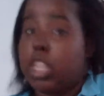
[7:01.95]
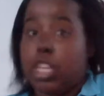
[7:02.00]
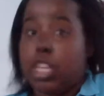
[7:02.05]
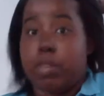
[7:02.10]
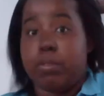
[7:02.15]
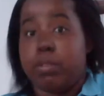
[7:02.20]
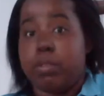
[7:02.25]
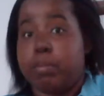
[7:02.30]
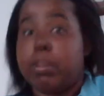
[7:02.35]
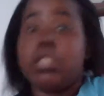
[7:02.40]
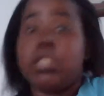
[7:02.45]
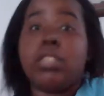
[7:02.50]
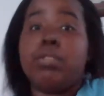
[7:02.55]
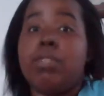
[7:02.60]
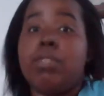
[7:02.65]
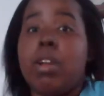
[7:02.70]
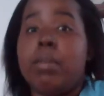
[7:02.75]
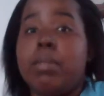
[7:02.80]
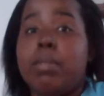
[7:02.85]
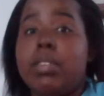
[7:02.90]
He was messing
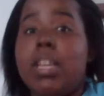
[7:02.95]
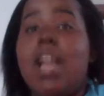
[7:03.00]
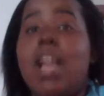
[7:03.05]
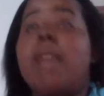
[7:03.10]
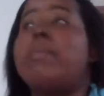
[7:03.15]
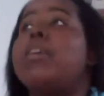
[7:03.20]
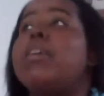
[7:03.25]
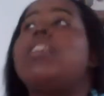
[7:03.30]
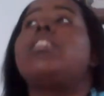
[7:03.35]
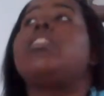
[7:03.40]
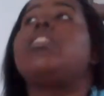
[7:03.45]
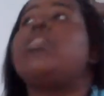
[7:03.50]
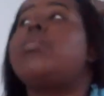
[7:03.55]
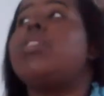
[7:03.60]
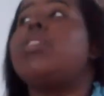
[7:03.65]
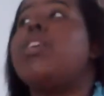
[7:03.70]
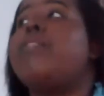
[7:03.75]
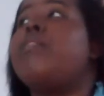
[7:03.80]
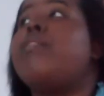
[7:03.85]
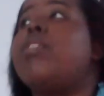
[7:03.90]
around with Diamond, so
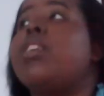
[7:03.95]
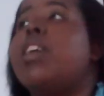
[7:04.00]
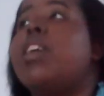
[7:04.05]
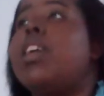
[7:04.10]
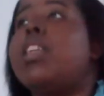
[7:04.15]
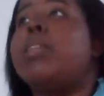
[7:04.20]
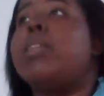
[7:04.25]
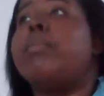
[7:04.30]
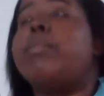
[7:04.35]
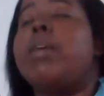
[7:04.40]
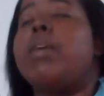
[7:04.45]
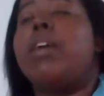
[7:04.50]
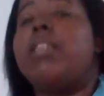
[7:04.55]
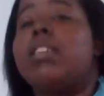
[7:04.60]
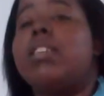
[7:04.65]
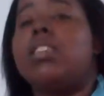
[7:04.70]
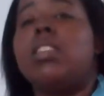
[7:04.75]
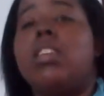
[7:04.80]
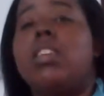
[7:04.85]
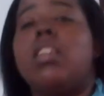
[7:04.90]
therefore getting to
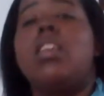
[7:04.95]
Paris.